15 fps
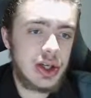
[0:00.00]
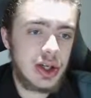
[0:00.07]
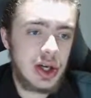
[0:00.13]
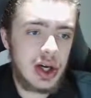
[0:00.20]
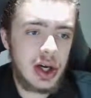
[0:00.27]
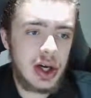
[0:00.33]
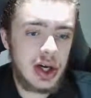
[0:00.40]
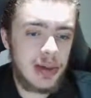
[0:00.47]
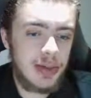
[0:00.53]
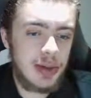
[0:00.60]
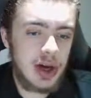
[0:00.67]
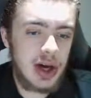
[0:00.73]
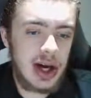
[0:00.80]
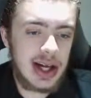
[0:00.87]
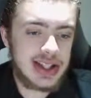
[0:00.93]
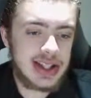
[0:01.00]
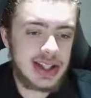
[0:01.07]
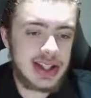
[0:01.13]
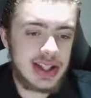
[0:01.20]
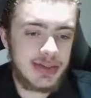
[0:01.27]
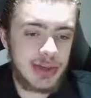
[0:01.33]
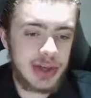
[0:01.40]
I think
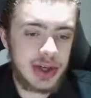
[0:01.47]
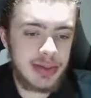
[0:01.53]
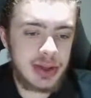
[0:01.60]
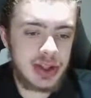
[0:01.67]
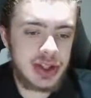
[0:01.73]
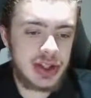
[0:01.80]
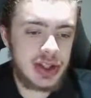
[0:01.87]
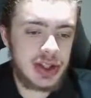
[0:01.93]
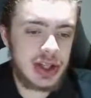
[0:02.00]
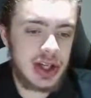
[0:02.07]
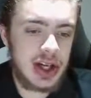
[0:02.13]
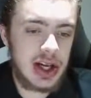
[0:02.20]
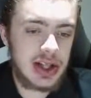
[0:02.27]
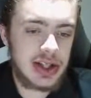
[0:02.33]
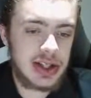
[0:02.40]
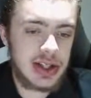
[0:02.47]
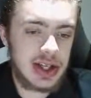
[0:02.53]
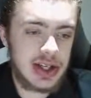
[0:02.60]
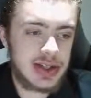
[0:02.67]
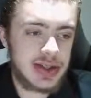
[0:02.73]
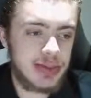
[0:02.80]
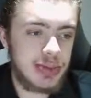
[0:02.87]
that's pretty
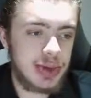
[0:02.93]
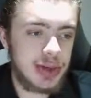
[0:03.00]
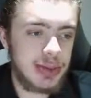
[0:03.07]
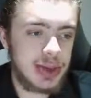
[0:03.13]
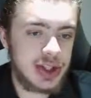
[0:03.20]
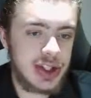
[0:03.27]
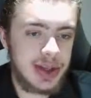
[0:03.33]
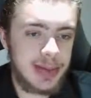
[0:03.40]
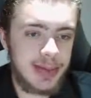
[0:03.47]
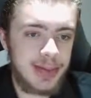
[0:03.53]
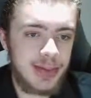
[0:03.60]
much it.